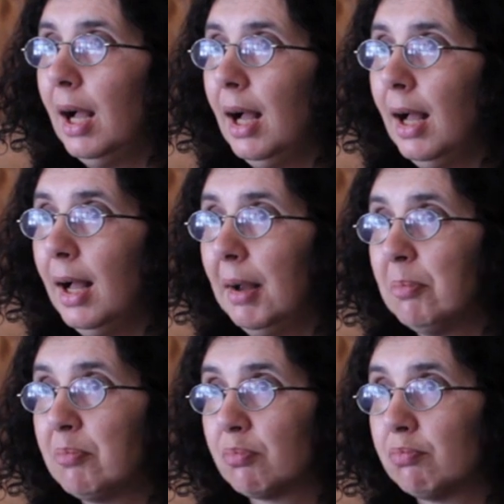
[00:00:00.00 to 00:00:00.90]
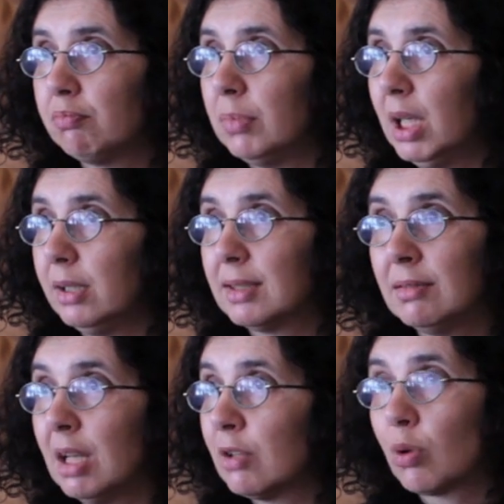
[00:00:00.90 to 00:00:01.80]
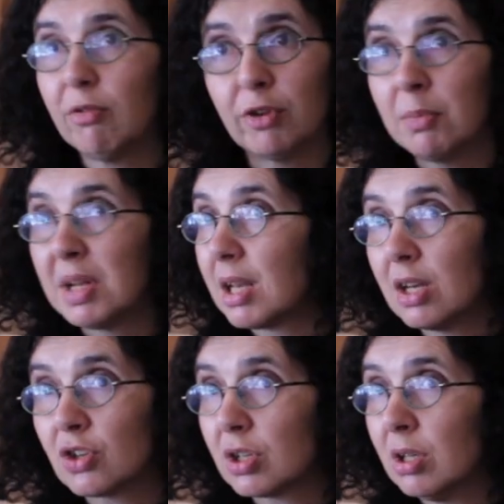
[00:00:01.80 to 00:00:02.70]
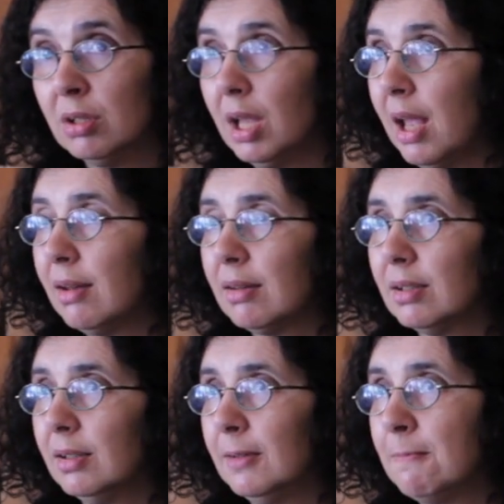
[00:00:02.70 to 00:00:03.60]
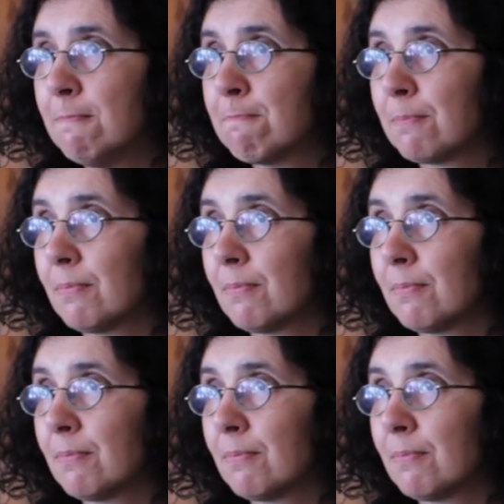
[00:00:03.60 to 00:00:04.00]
Uh, it's natural fermentation and, um,